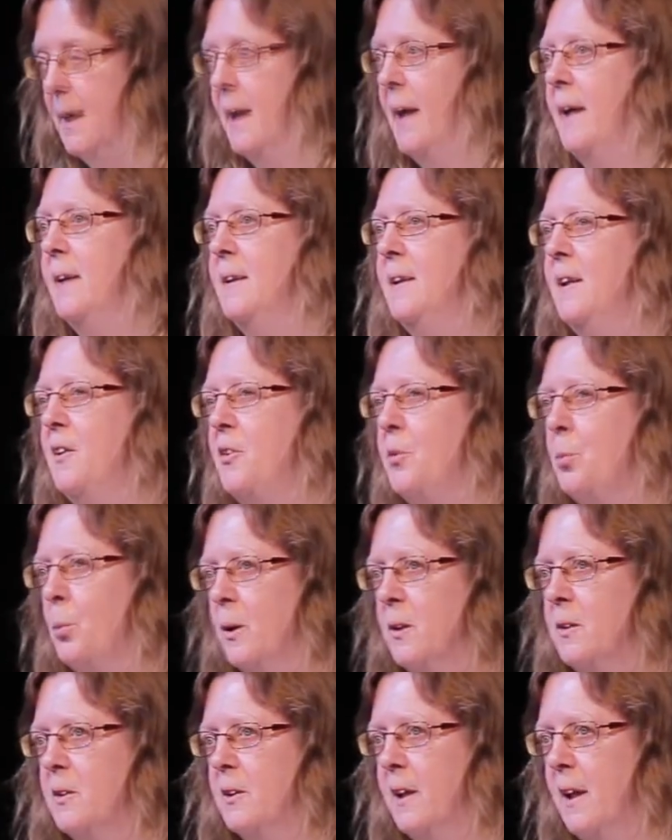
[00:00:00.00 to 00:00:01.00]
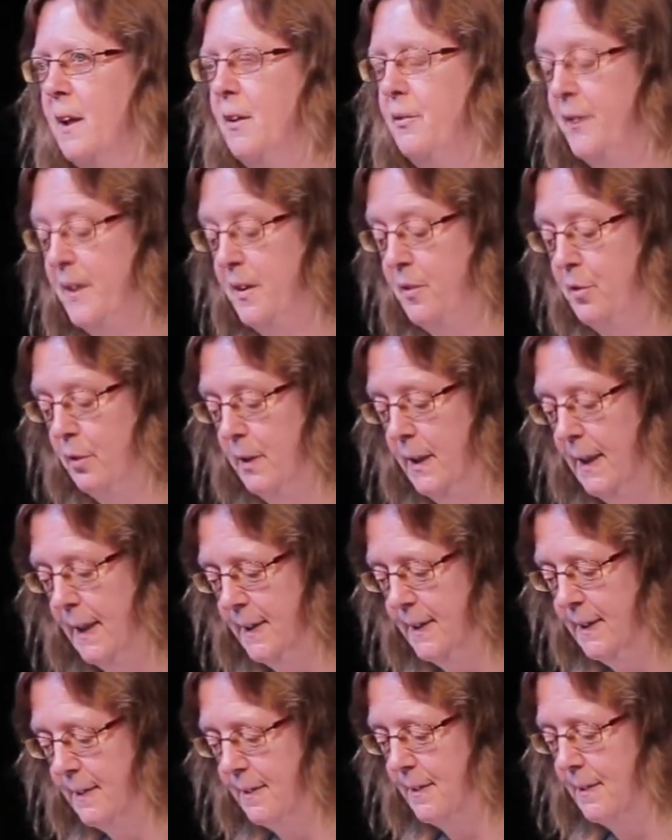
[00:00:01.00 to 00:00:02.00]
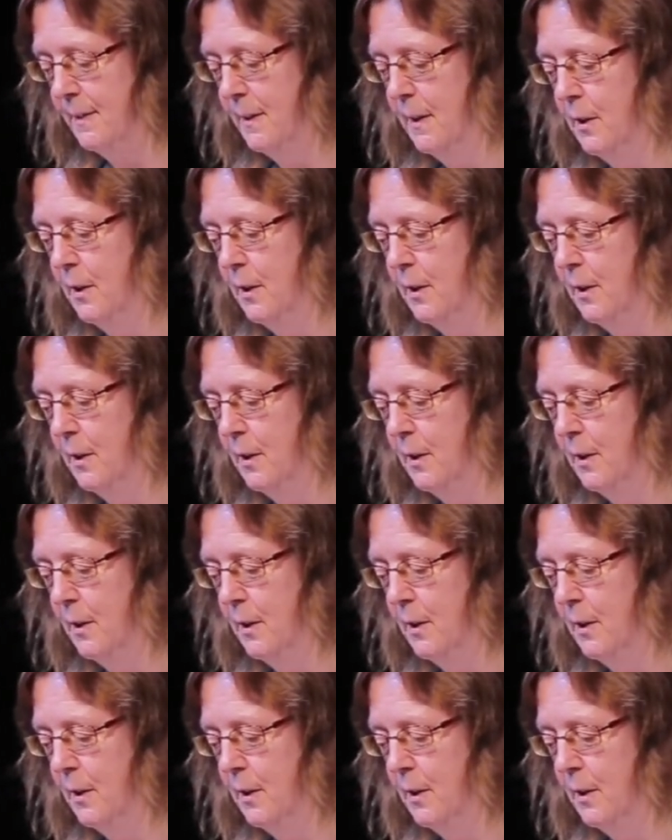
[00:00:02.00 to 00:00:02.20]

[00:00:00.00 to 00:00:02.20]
and he is wondering if it relates